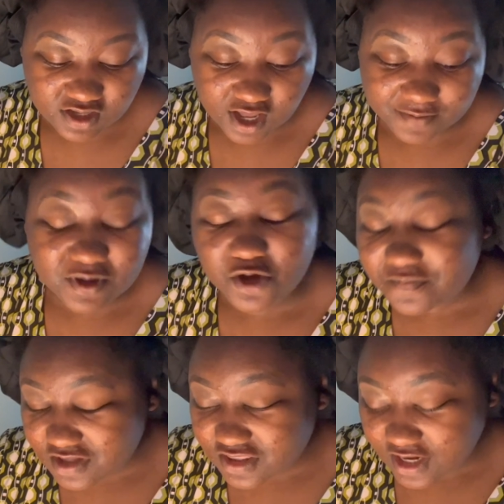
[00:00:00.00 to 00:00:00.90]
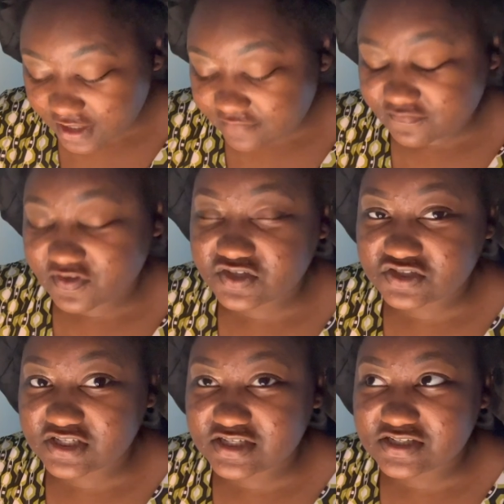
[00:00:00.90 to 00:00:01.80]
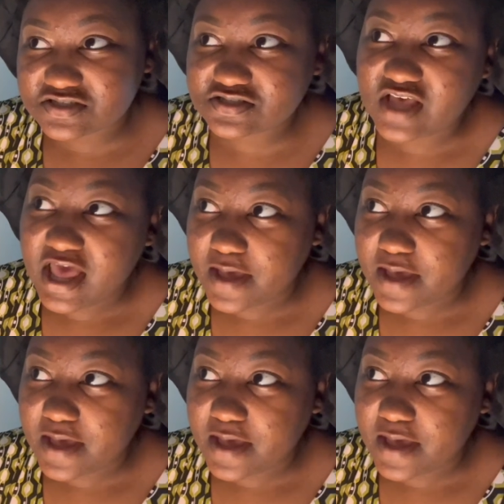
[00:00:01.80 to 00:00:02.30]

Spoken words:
I'm hoping that I can finish this.